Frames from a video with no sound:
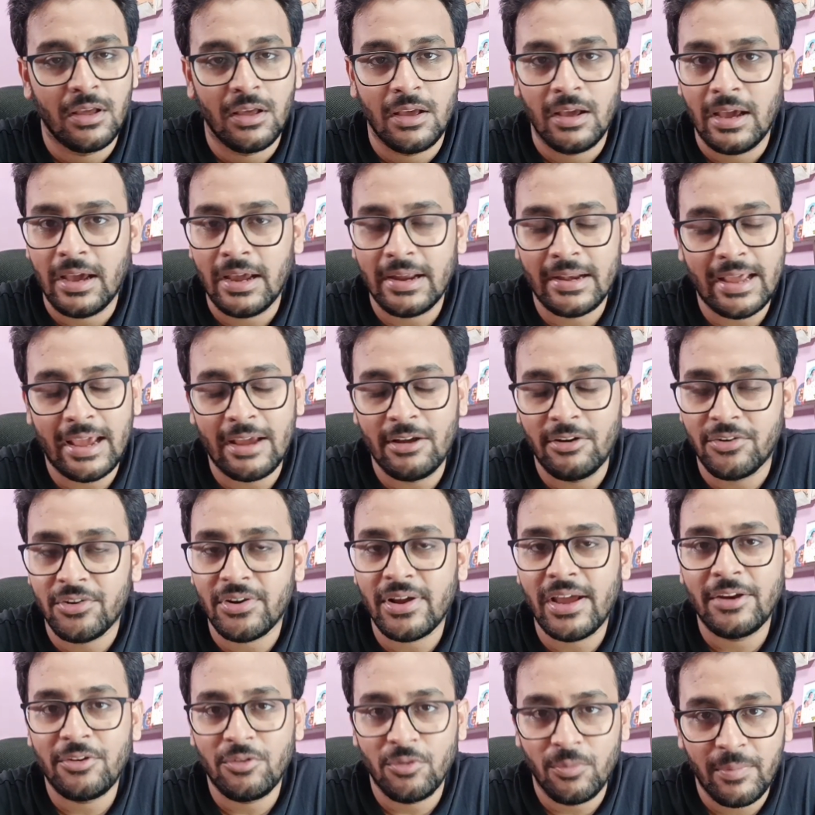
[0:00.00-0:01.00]
and I'll
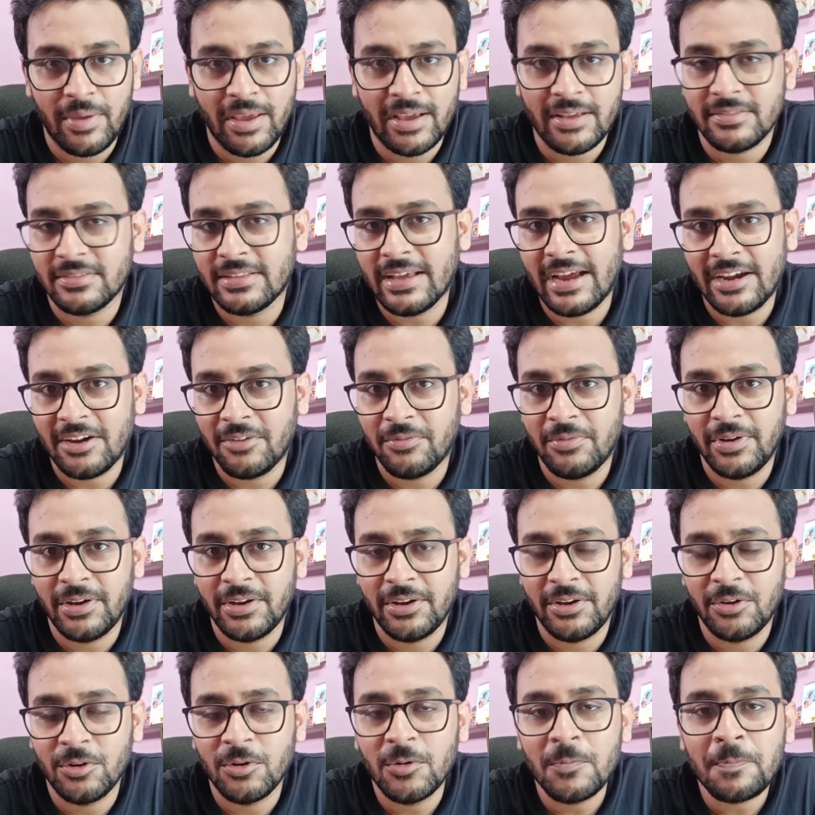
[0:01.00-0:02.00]
try to make that
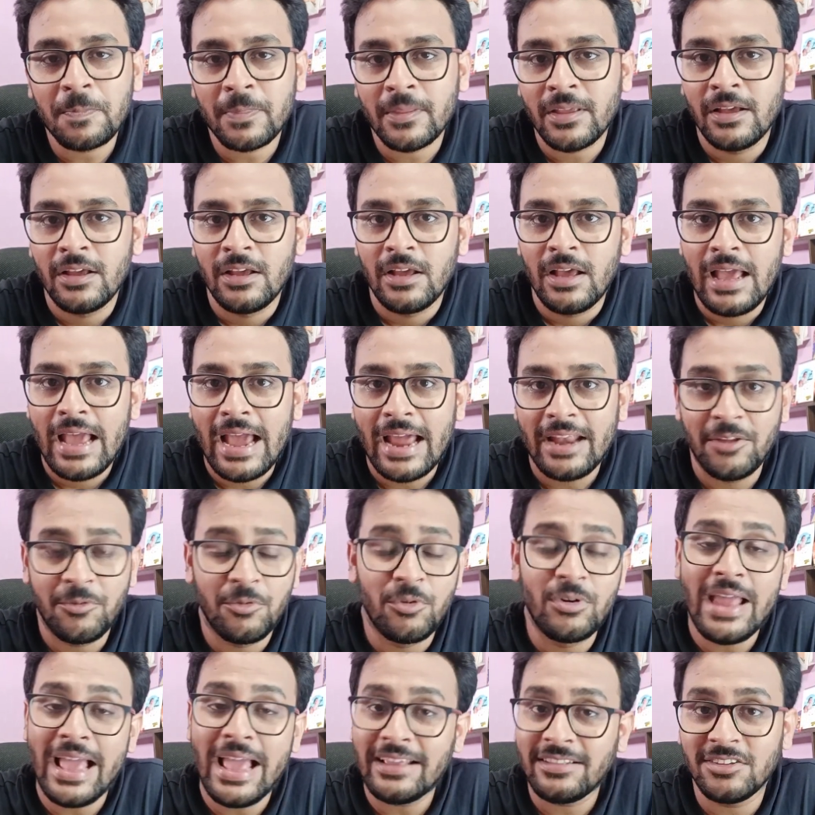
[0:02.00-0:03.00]
video. And if
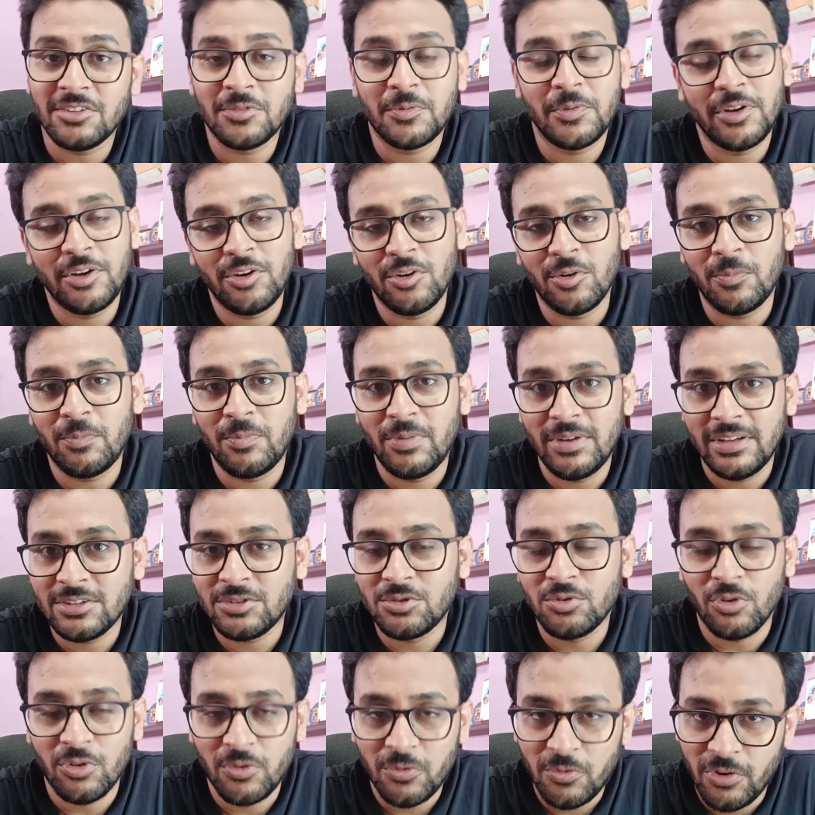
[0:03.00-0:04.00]
you like this video, please
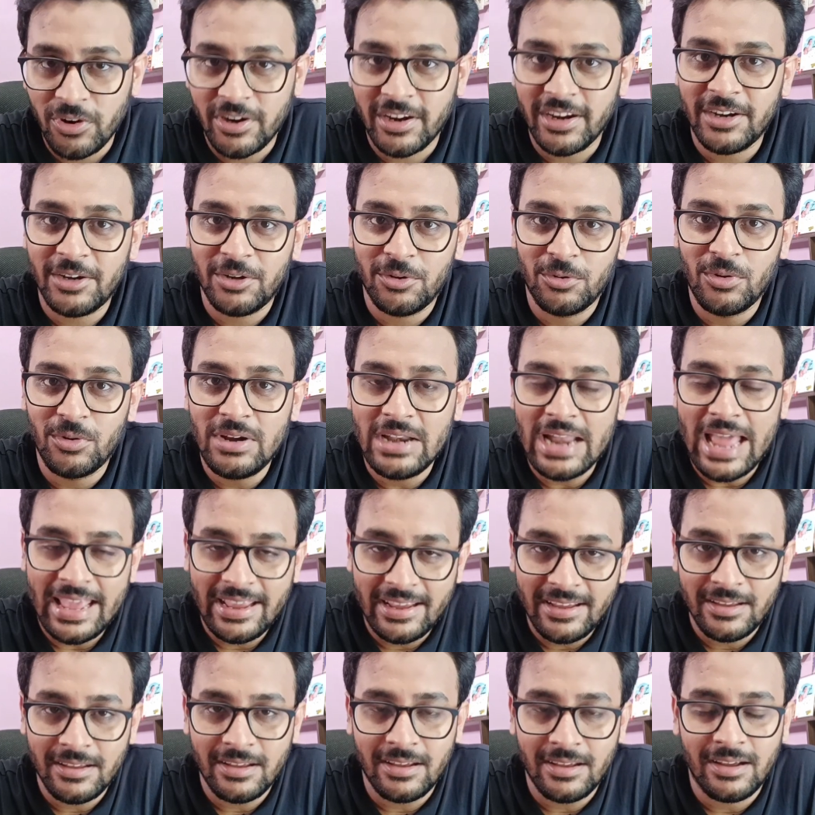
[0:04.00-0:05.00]
don't forget to
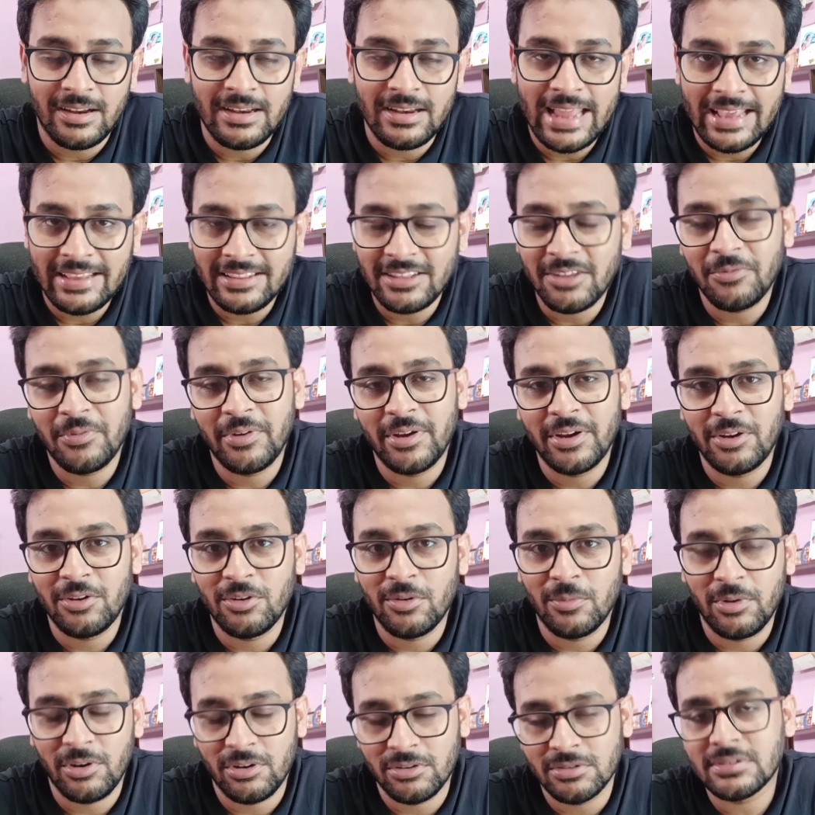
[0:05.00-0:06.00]
like the
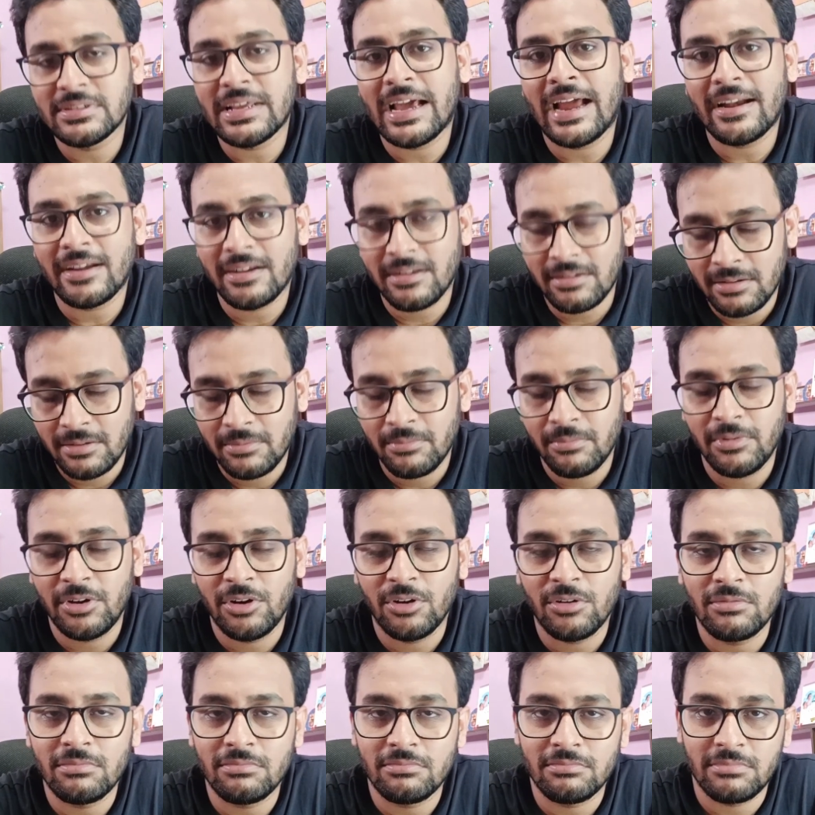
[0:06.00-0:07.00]
video, because that, you
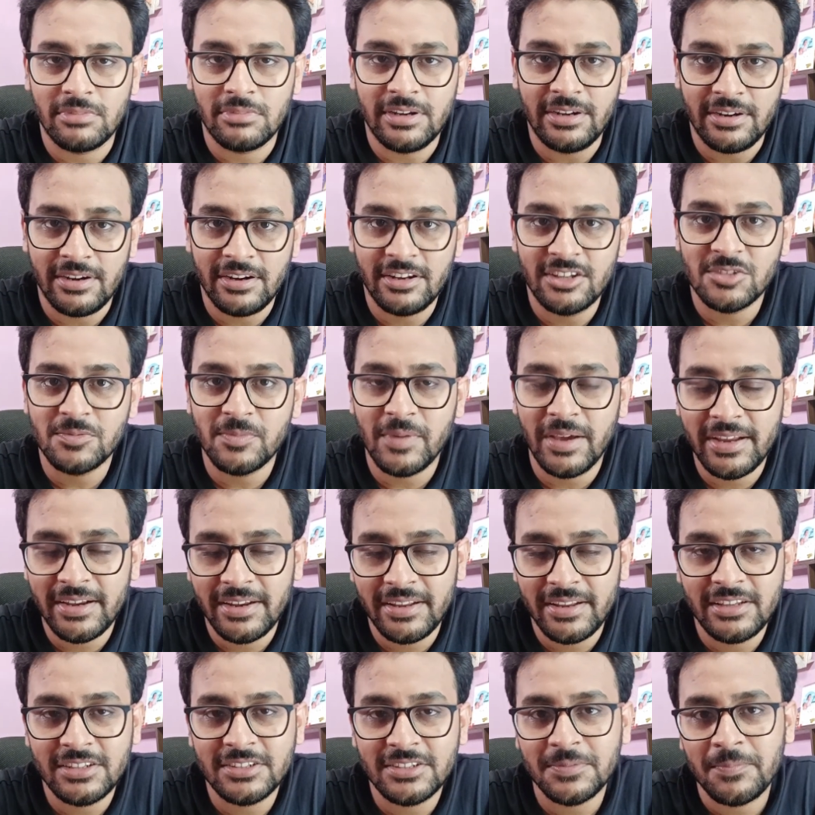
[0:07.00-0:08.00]
know, increase my
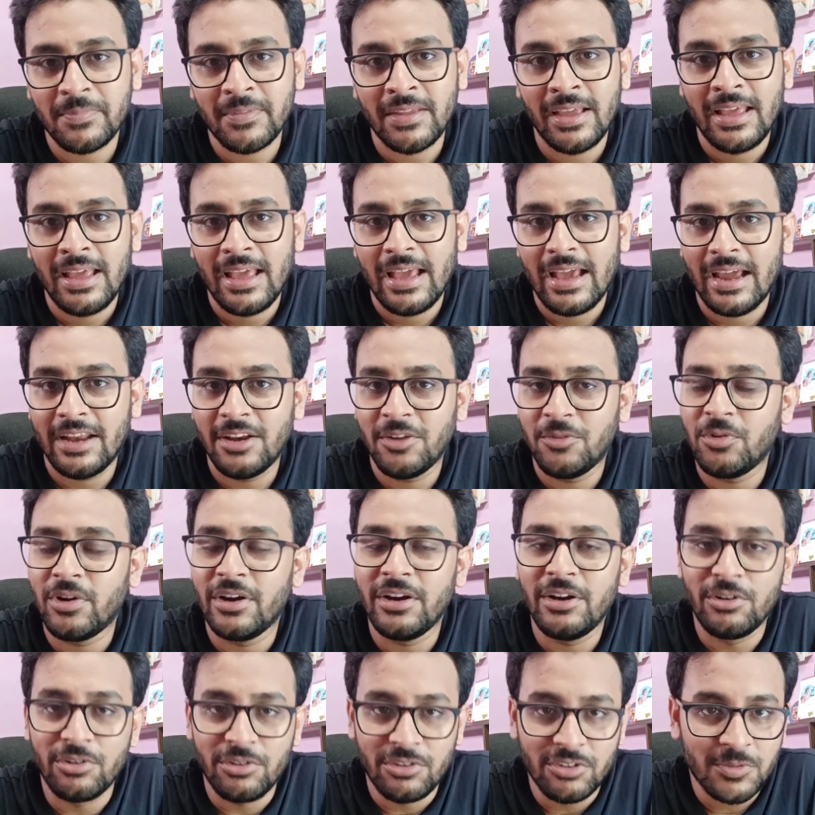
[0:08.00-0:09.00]
reach. And if you are
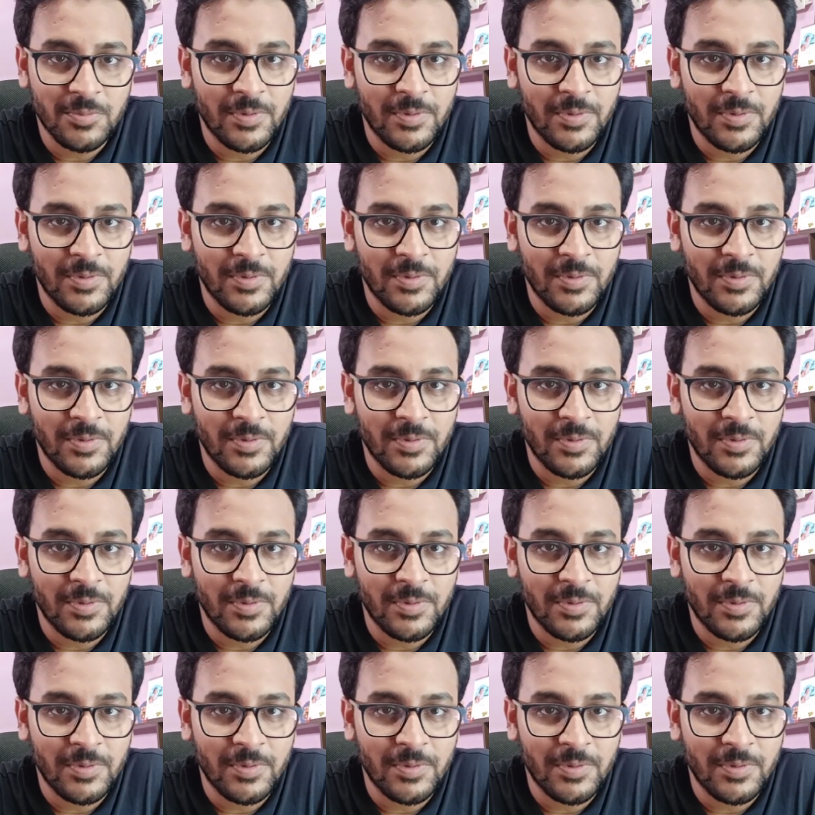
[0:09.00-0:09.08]
new to this